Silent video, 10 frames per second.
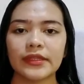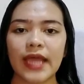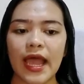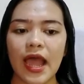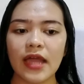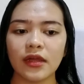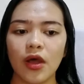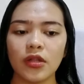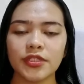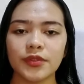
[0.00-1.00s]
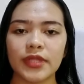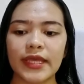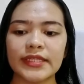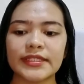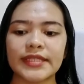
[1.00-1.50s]
The Act also
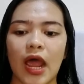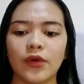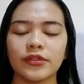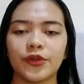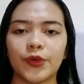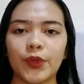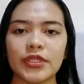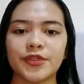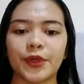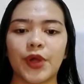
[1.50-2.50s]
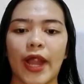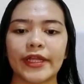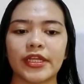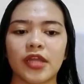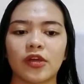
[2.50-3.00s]
lays down the rules
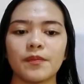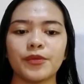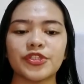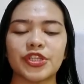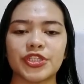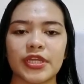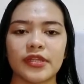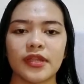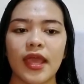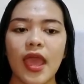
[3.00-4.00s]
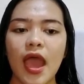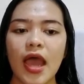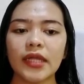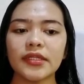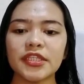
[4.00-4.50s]
regarding the composition,
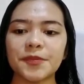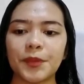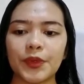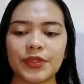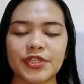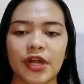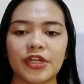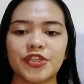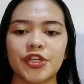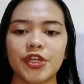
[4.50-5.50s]
and disputes are